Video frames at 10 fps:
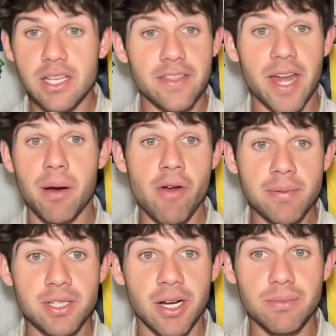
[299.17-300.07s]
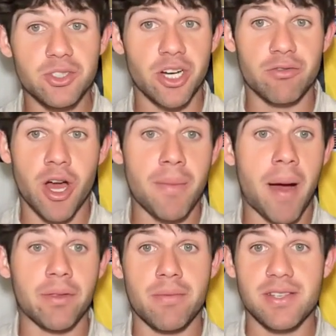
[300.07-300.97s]
about wraps it up. Jon Rahm
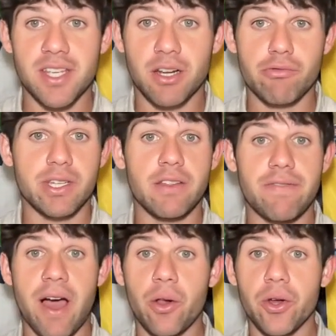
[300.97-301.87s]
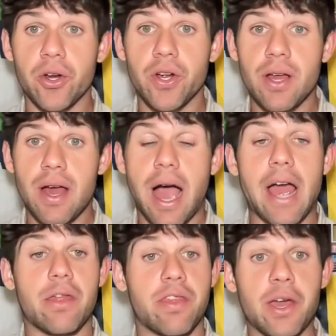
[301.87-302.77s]
optimistic. Ricky Fowler,
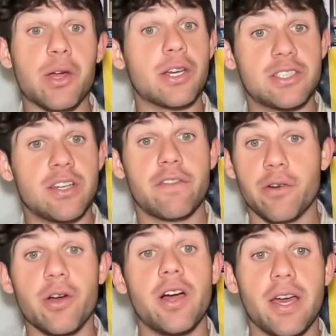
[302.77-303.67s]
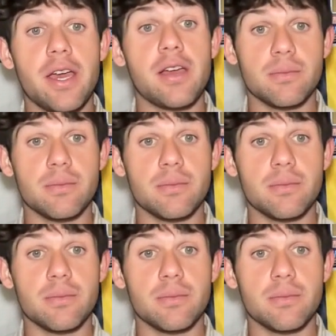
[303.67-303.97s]
I think, is in for a